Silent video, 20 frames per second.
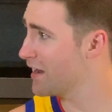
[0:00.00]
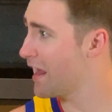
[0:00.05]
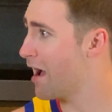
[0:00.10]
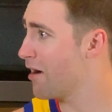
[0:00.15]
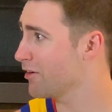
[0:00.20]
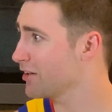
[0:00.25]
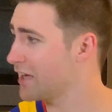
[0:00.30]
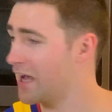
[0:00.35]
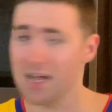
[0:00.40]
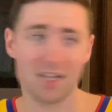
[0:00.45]

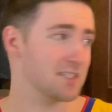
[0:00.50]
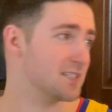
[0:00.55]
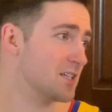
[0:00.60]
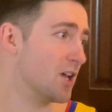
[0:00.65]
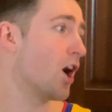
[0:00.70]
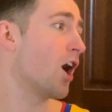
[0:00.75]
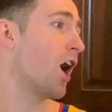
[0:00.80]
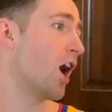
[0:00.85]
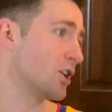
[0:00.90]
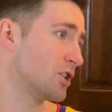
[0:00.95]
hour, guys.
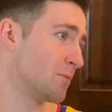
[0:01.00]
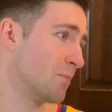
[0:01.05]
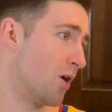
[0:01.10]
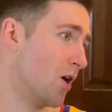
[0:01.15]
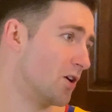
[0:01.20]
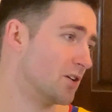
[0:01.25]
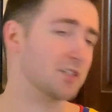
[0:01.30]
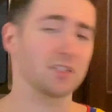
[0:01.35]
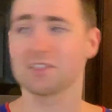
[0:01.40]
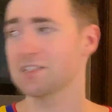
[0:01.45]
On your
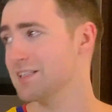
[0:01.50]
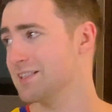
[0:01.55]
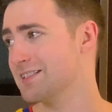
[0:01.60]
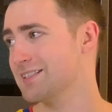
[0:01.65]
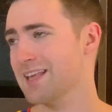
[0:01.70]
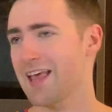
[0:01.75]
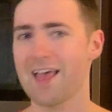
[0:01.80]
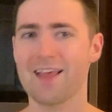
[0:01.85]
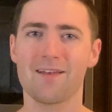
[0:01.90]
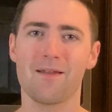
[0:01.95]
mark, get
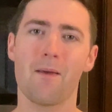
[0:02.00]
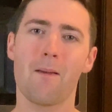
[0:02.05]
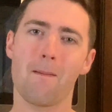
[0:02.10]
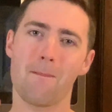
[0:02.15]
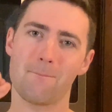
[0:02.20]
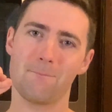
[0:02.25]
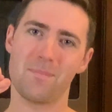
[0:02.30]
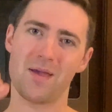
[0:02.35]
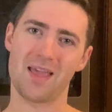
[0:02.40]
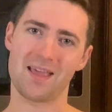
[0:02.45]
set,
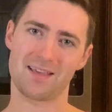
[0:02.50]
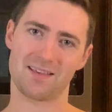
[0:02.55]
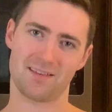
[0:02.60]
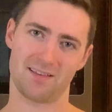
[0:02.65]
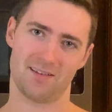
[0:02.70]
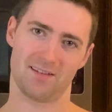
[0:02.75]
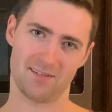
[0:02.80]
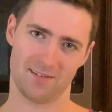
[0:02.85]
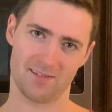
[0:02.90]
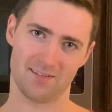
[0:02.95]
bake.
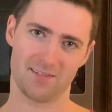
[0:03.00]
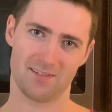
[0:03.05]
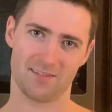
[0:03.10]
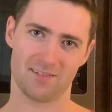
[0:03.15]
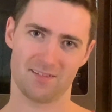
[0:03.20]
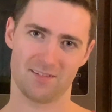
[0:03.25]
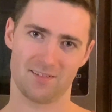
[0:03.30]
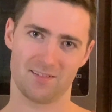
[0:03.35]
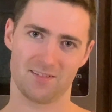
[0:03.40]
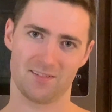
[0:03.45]
Okay, go on.
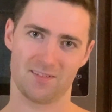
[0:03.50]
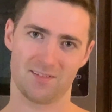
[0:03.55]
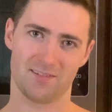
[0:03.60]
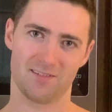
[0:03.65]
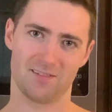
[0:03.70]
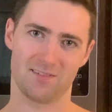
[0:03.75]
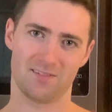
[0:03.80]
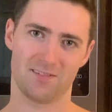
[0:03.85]
You gotta figure something